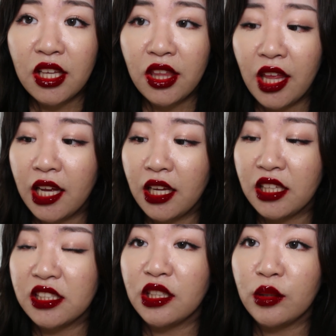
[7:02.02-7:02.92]
so that
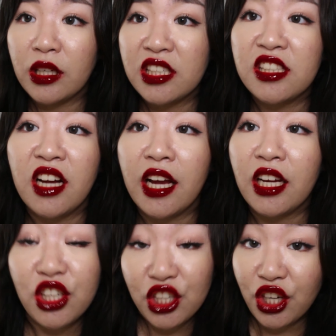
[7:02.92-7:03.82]
is the rest I
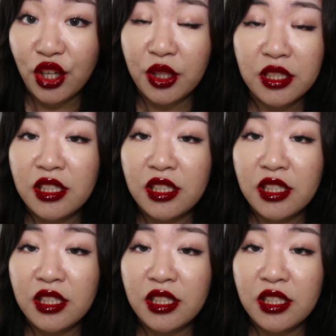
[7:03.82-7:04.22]
can do,